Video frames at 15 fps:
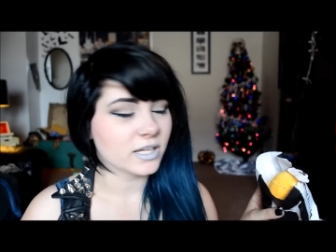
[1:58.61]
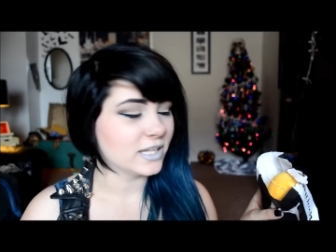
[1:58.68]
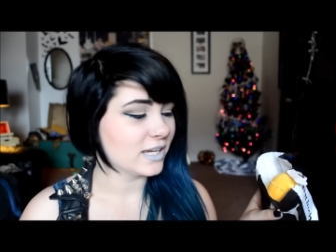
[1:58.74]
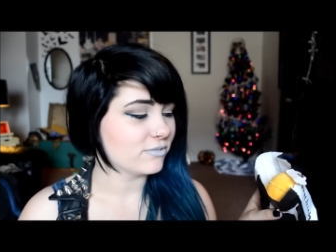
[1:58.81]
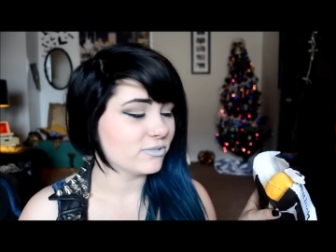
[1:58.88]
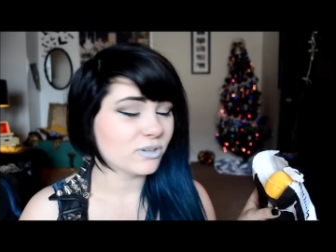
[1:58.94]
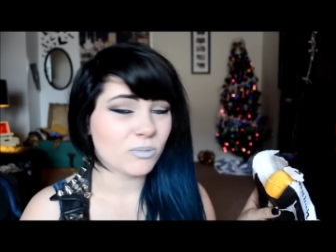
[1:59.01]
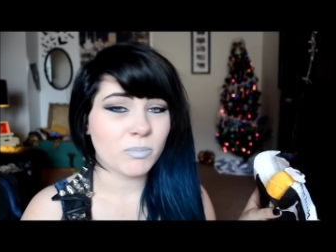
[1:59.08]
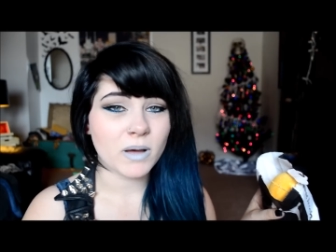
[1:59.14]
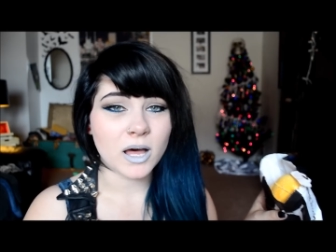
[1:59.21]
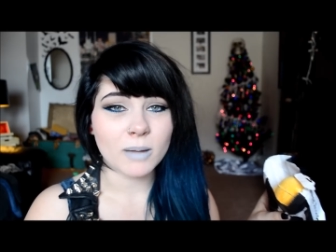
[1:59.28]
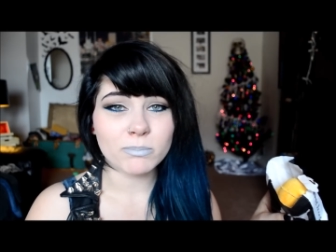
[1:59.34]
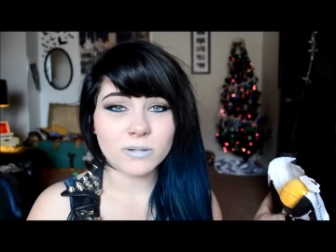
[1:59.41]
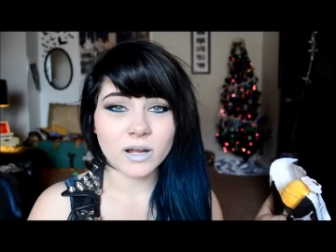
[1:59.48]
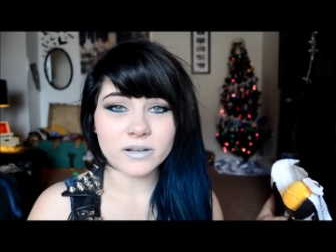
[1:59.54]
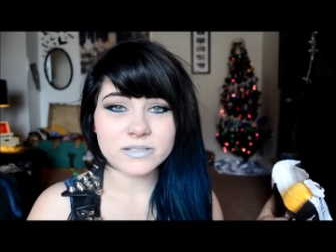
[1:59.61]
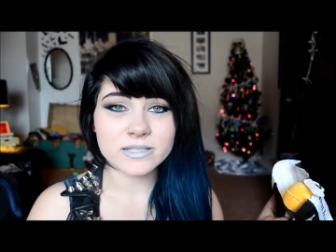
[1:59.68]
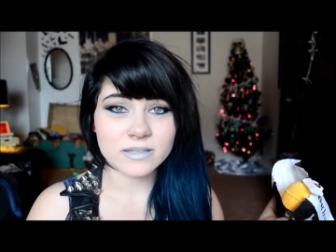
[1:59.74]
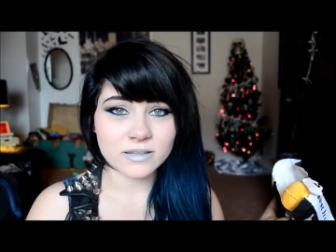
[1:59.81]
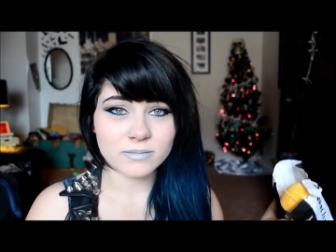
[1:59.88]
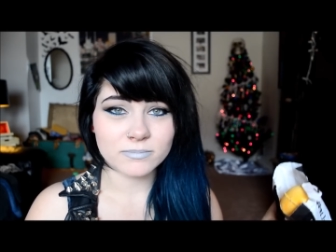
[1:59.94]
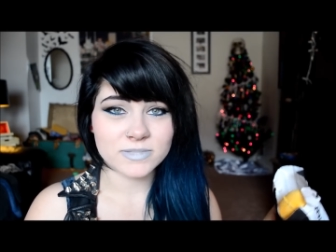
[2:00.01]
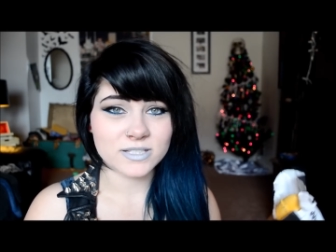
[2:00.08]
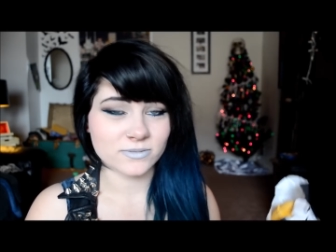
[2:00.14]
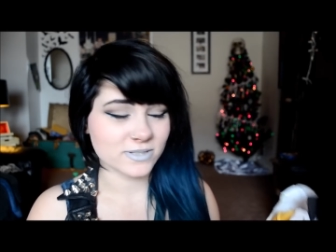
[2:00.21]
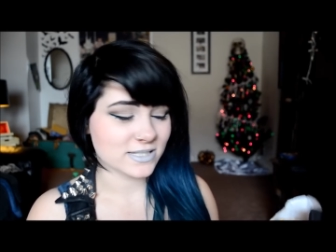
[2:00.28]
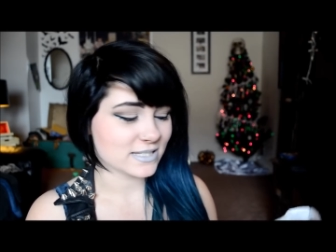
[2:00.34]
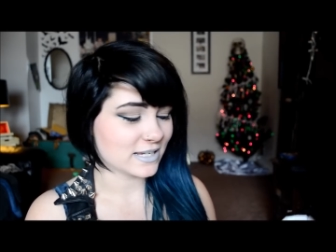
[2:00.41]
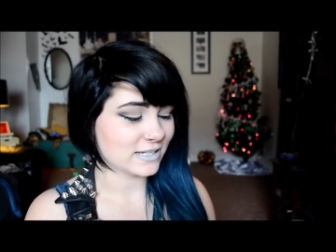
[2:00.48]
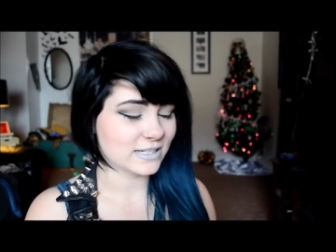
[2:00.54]
And they have little pop rocks in them, so
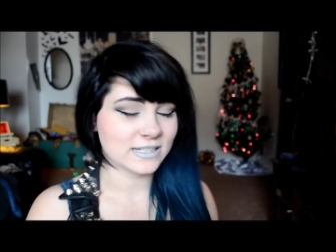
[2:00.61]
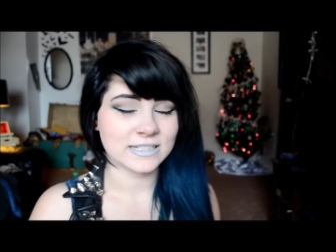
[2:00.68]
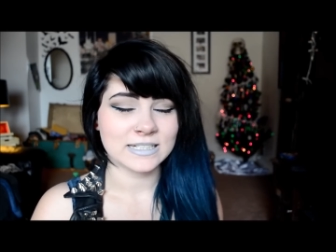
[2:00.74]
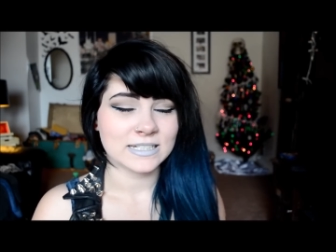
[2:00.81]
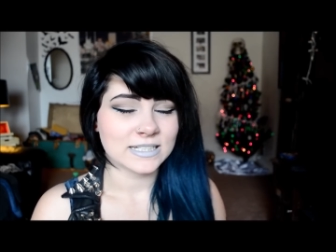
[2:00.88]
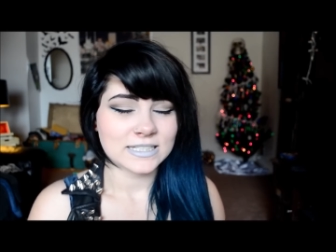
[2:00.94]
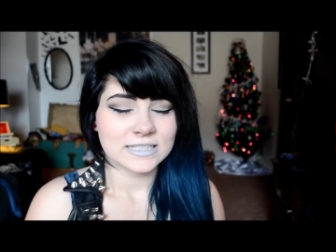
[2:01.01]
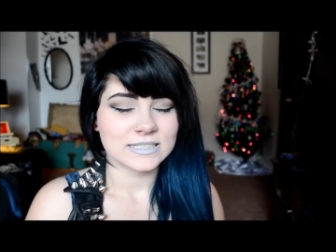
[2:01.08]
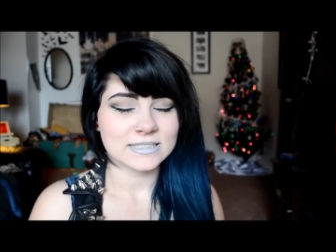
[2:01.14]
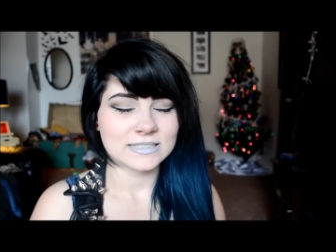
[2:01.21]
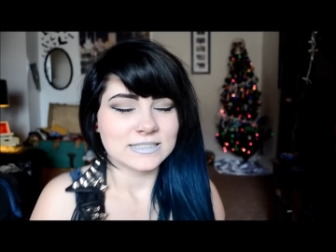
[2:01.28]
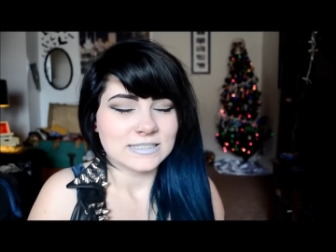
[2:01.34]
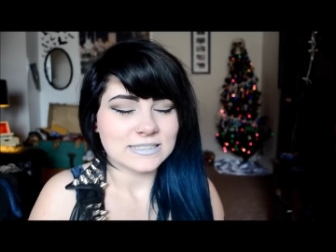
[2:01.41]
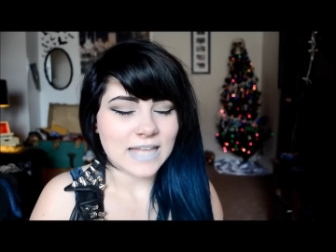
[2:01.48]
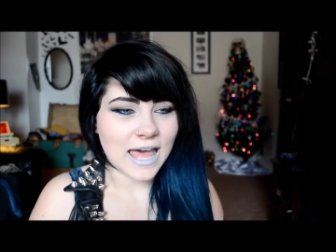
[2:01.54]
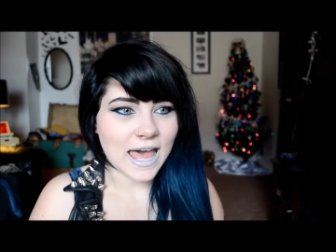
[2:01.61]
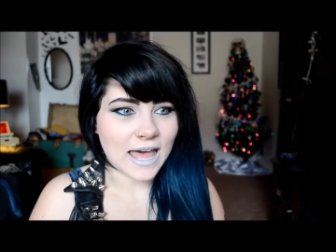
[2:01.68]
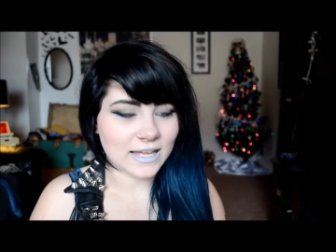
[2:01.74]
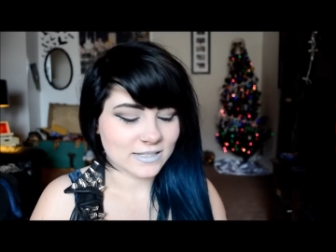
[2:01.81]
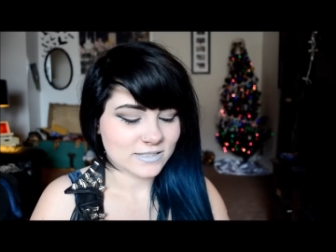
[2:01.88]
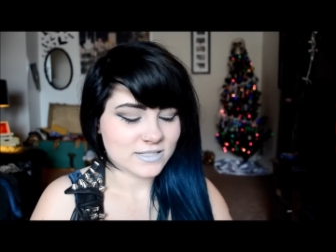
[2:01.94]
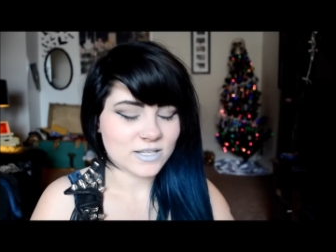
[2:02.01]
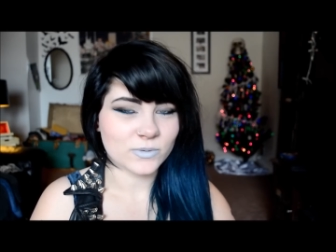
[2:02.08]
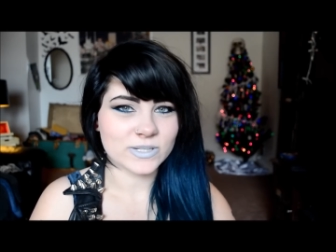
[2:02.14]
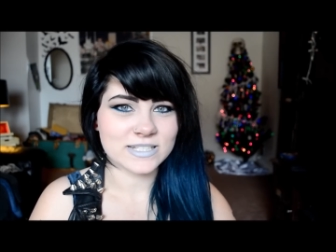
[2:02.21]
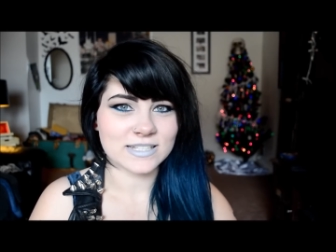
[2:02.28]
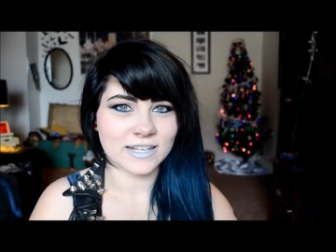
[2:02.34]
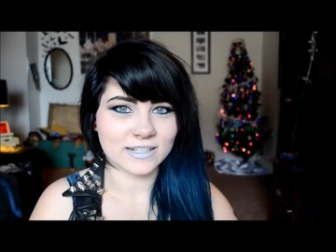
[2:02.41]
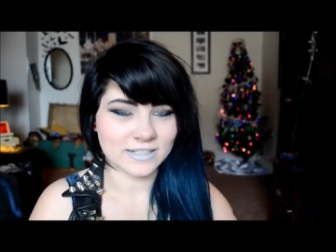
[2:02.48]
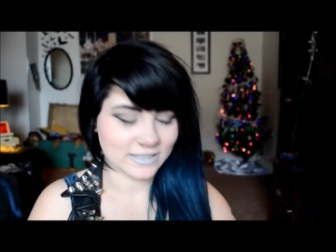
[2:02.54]
it's like, ah, so
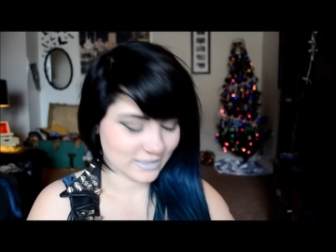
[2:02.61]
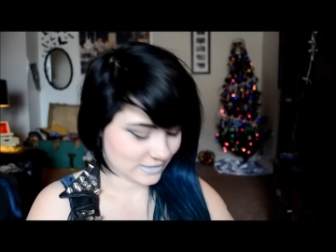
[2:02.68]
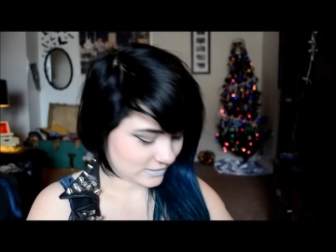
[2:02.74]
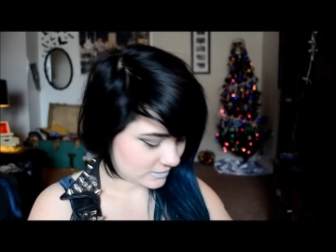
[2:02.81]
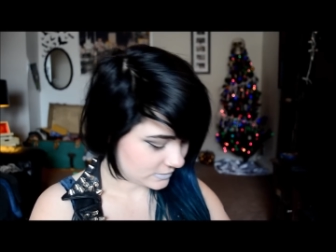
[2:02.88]
exciting.